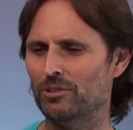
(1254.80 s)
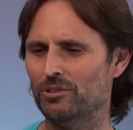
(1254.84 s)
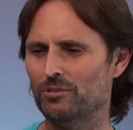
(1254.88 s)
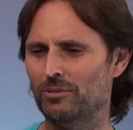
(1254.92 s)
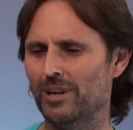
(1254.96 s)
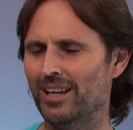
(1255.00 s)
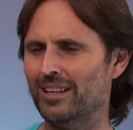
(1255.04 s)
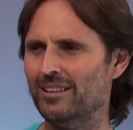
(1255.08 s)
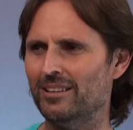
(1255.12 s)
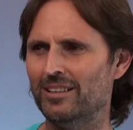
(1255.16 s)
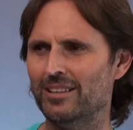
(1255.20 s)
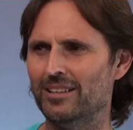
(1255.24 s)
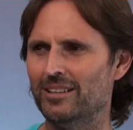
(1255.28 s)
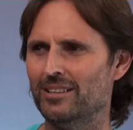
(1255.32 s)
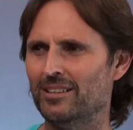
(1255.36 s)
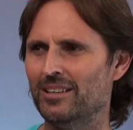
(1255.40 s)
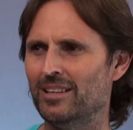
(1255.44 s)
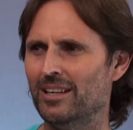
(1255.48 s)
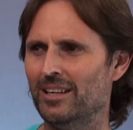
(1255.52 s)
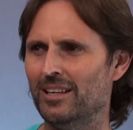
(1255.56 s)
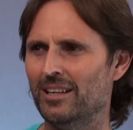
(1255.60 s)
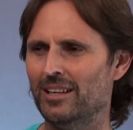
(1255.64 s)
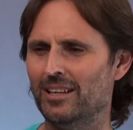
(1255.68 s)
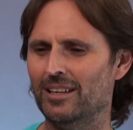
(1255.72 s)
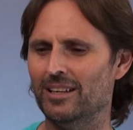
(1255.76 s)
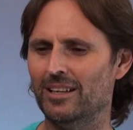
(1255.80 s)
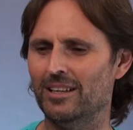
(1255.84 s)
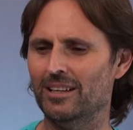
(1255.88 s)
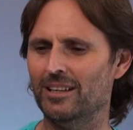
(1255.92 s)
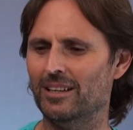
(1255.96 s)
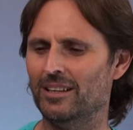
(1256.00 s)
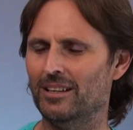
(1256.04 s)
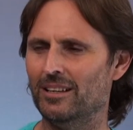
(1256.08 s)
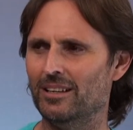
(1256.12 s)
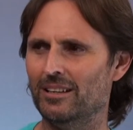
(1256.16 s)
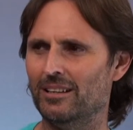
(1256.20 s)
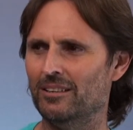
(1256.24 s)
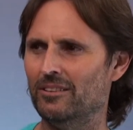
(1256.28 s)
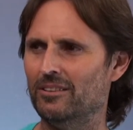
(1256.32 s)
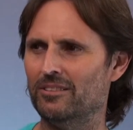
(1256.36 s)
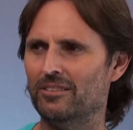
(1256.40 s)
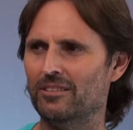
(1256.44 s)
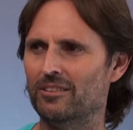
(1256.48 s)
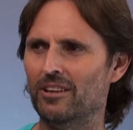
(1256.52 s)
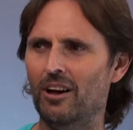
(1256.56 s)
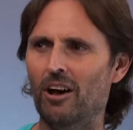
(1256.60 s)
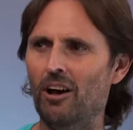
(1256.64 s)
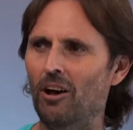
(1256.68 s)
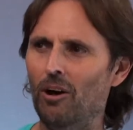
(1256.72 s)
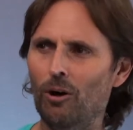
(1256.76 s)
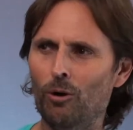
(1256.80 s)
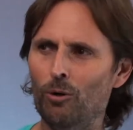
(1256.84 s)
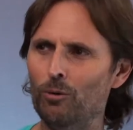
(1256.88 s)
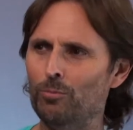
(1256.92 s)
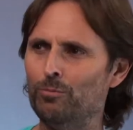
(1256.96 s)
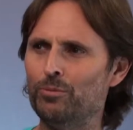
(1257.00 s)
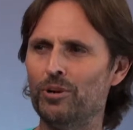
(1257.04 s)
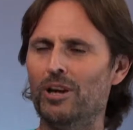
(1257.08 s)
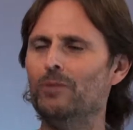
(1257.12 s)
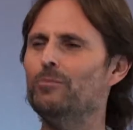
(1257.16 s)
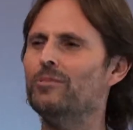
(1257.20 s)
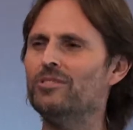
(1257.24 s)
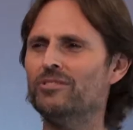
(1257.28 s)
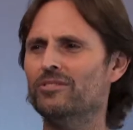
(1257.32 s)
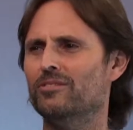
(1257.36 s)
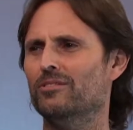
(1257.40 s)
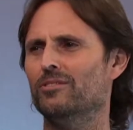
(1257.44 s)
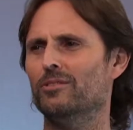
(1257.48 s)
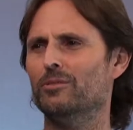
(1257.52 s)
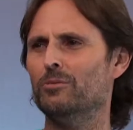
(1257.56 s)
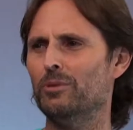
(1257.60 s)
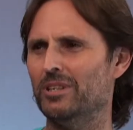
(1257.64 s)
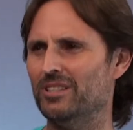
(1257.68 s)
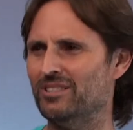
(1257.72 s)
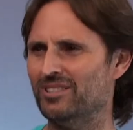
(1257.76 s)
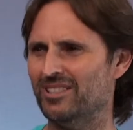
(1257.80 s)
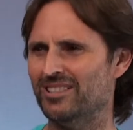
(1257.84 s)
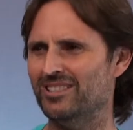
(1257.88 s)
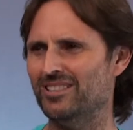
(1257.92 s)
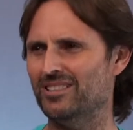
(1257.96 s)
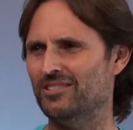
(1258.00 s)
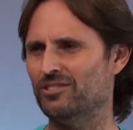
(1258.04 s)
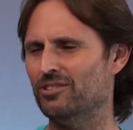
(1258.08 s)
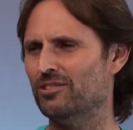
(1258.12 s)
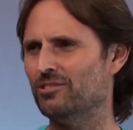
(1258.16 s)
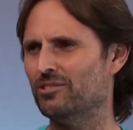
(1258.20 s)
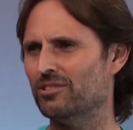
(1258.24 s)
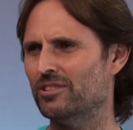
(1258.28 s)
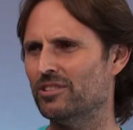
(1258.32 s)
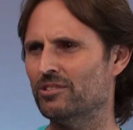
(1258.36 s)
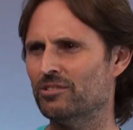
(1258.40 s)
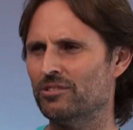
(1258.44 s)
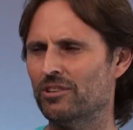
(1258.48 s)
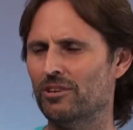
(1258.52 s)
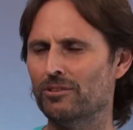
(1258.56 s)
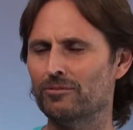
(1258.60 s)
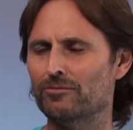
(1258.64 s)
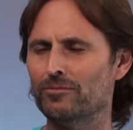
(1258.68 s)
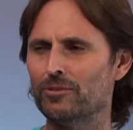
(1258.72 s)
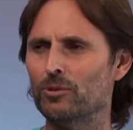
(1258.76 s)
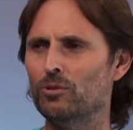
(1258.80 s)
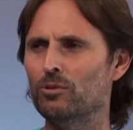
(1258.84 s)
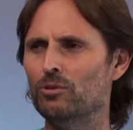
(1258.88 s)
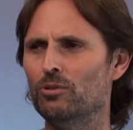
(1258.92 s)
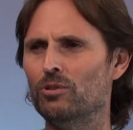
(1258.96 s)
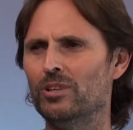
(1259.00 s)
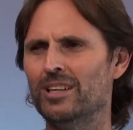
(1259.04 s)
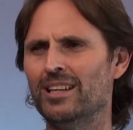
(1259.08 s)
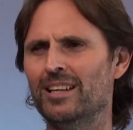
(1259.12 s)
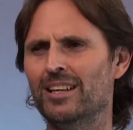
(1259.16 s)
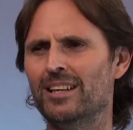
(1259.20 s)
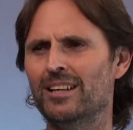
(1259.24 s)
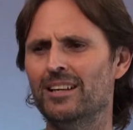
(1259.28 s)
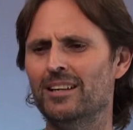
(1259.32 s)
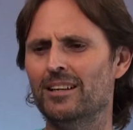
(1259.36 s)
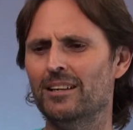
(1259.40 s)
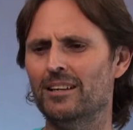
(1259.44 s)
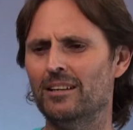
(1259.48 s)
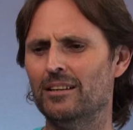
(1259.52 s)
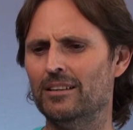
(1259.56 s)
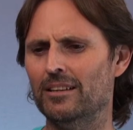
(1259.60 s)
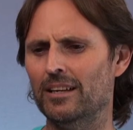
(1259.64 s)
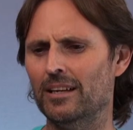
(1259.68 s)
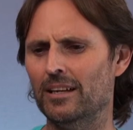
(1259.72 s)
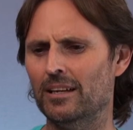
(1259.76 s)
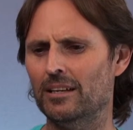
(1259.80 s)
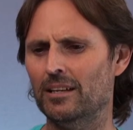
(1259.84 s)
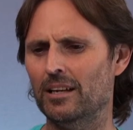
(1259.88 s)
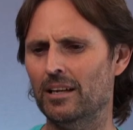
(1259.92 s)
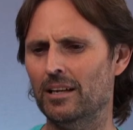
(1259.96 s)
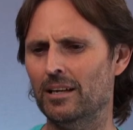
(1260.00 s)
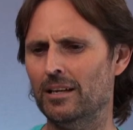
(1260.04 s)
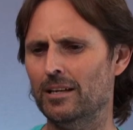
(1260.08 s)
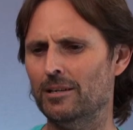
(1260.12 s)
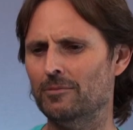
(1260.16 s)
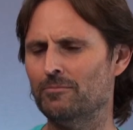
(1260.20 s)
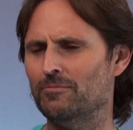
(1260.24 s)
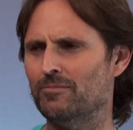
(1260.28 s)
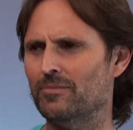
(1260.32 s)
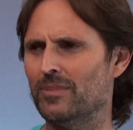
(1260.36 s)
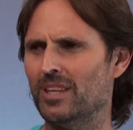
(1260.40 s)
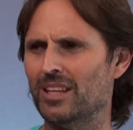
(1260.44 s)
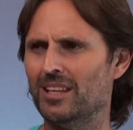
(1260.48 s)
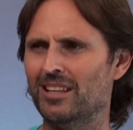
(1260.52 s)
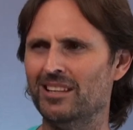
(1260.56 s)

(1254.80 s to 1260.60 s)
directly, the whole premise of the question is usually so flawed that um,